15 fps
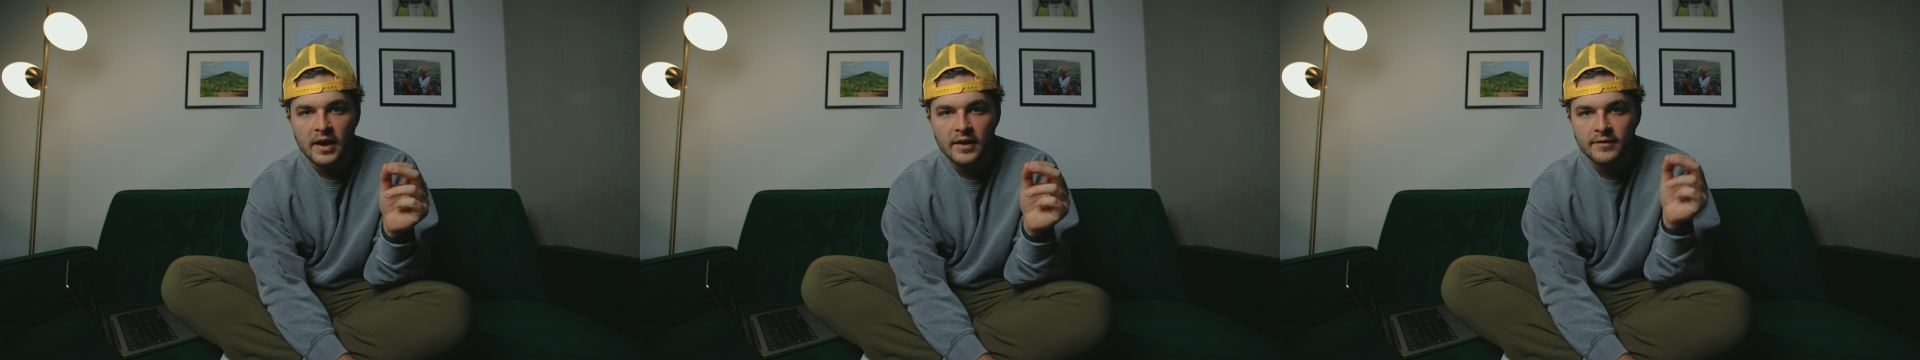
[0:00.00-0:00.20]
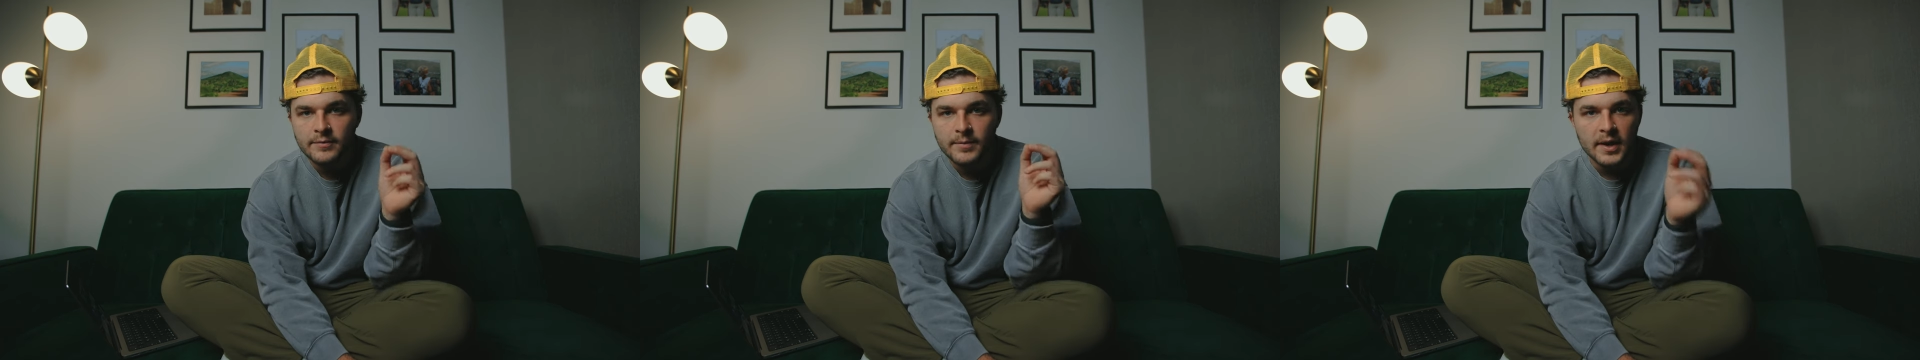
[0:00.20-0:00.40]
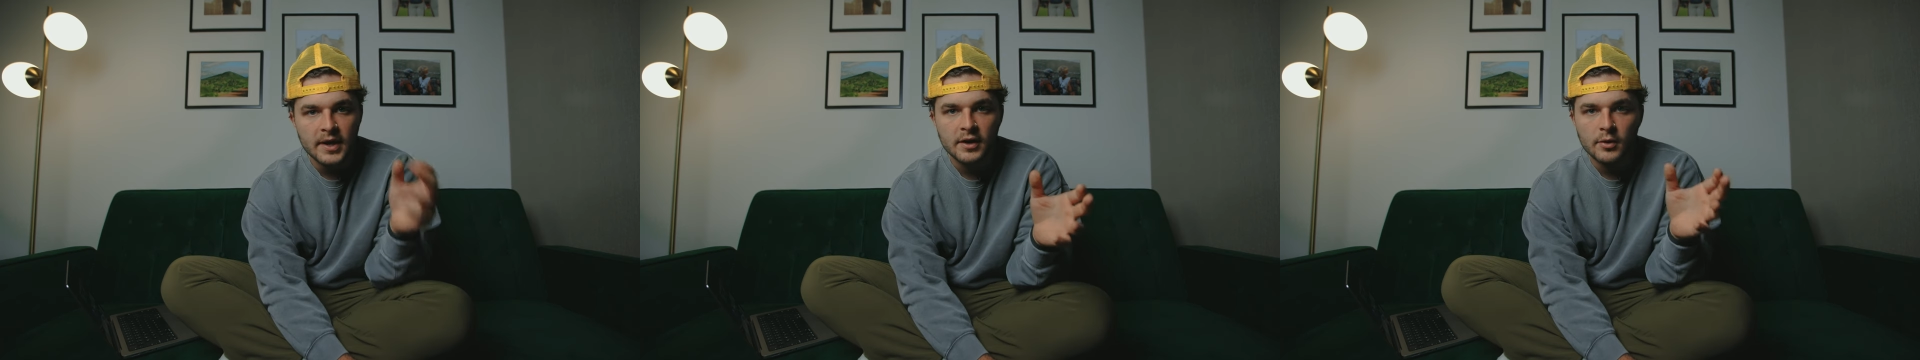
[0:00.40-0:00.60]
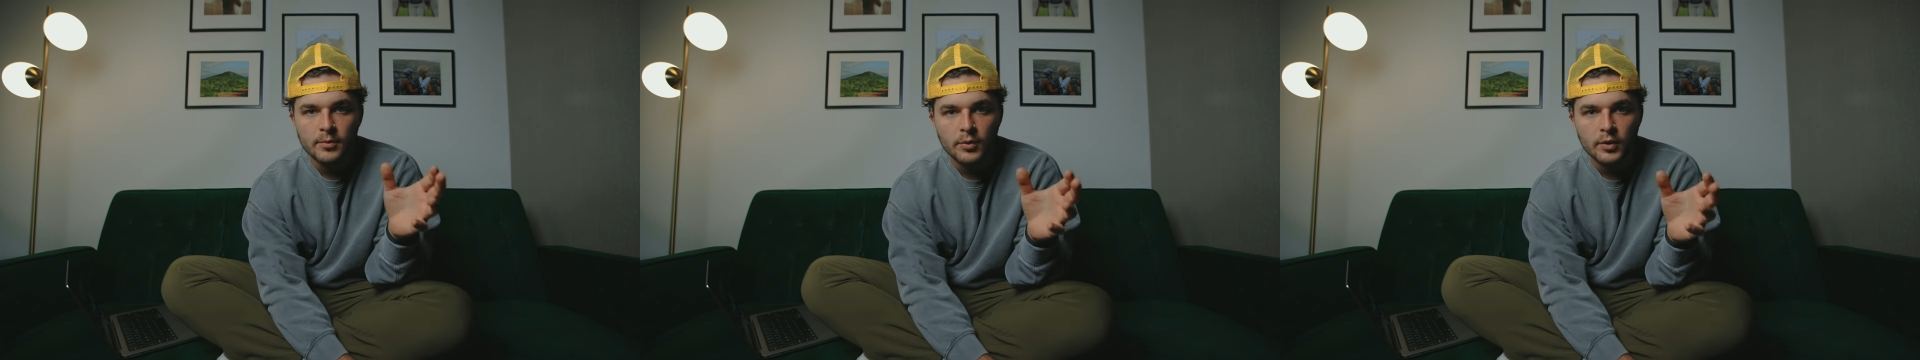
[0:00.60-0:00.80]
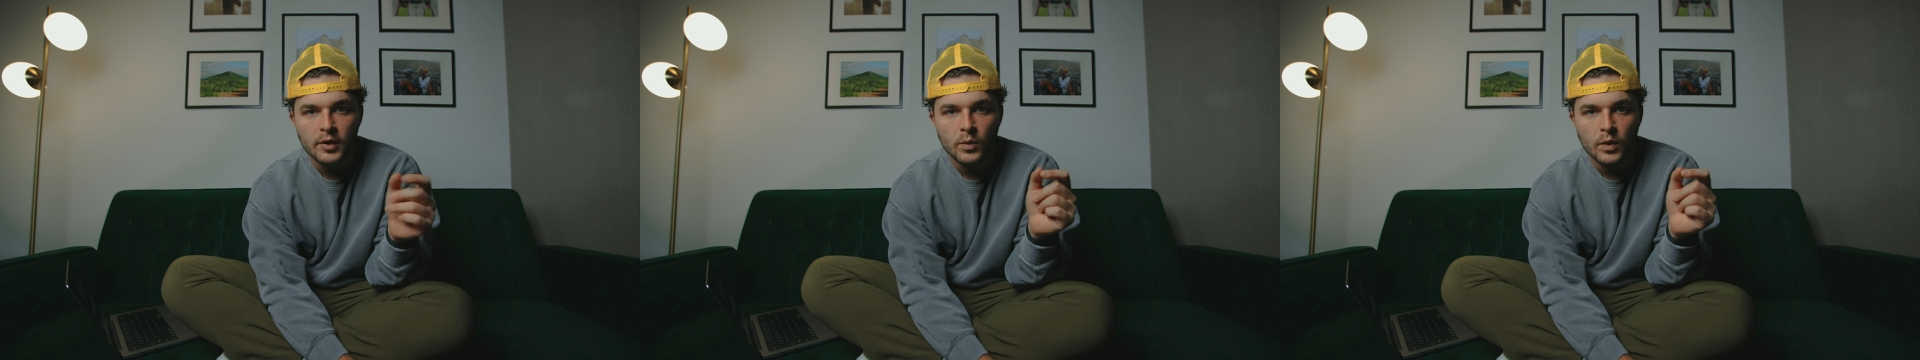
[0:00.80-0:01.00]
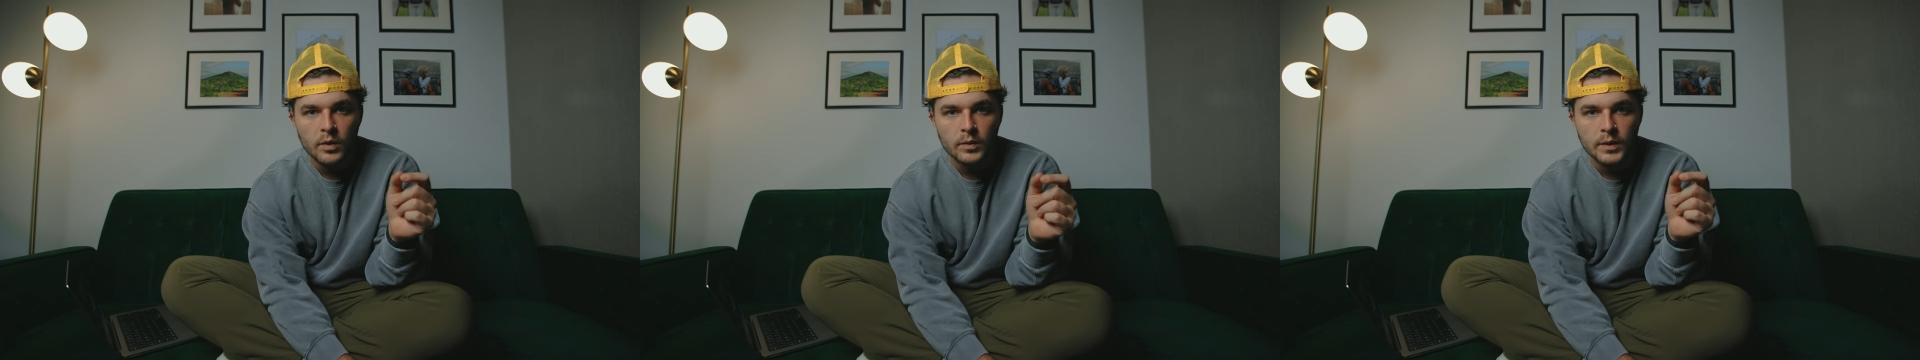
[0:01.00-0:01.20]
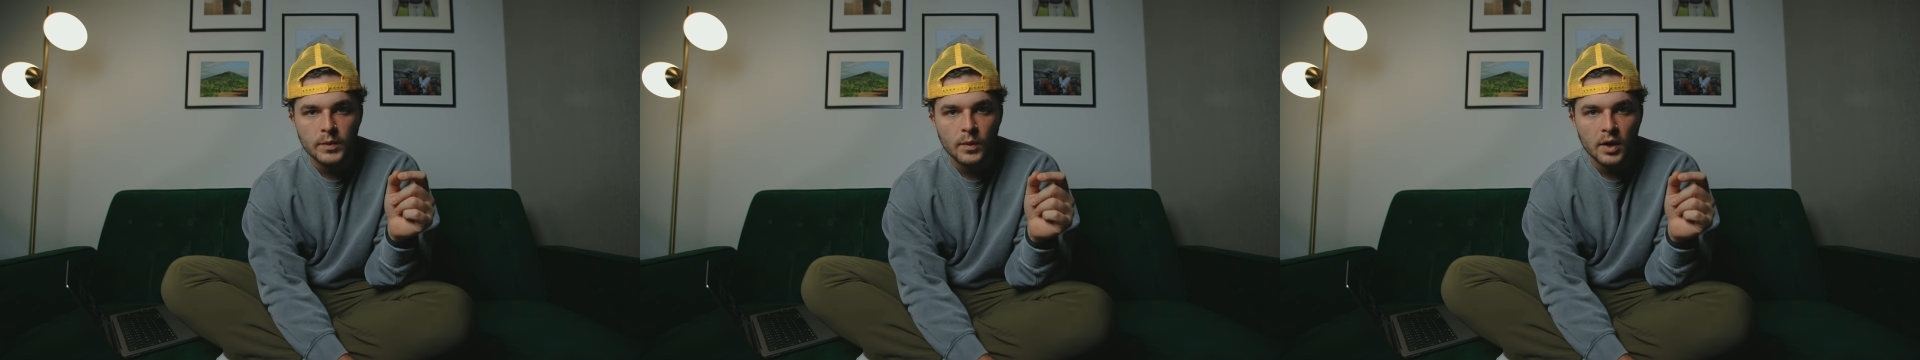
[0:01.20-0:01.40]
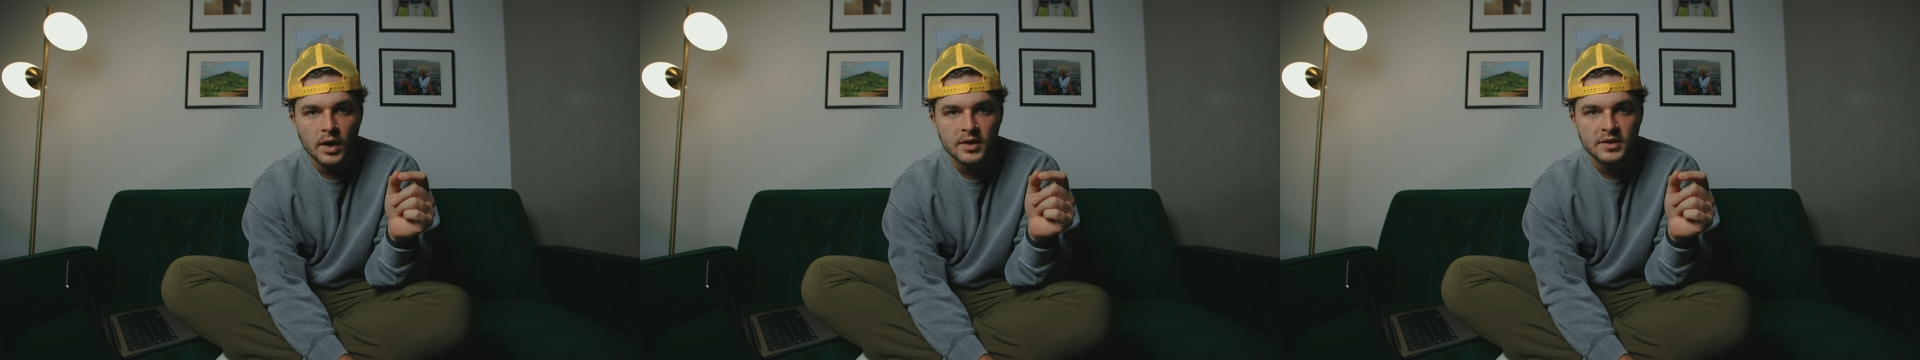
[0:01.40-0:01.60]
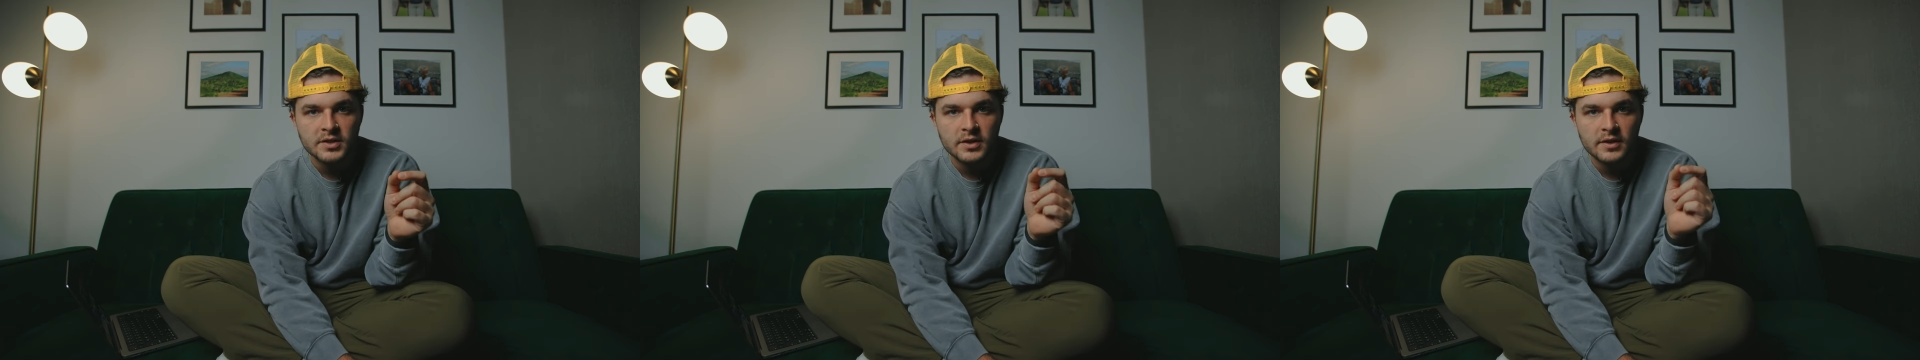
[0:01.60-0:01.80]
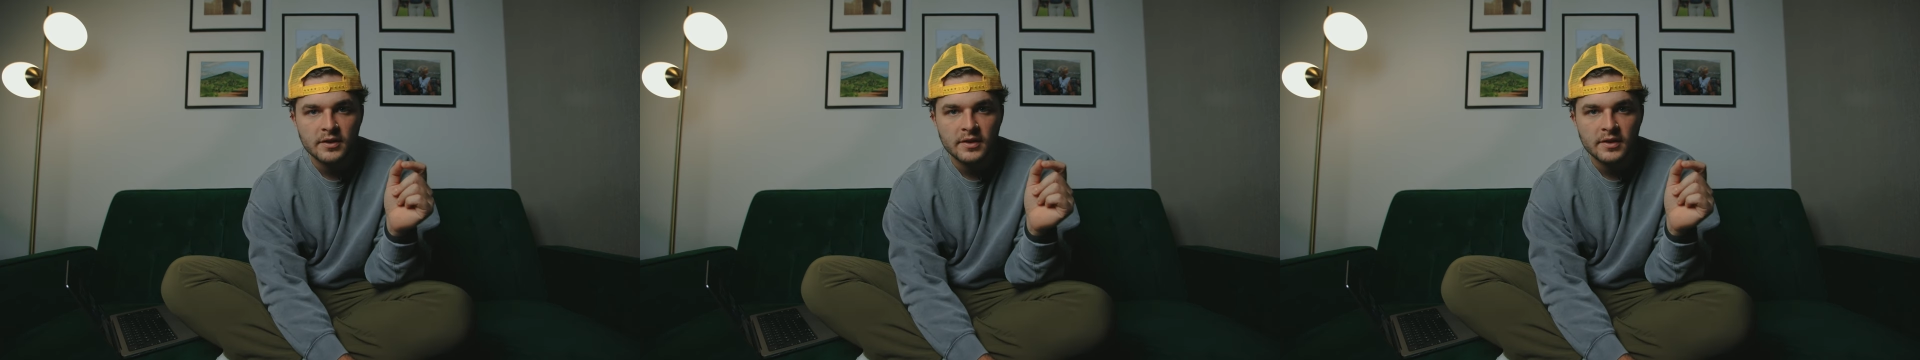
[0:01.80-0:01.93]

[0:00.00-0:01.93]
have been at a point where we watched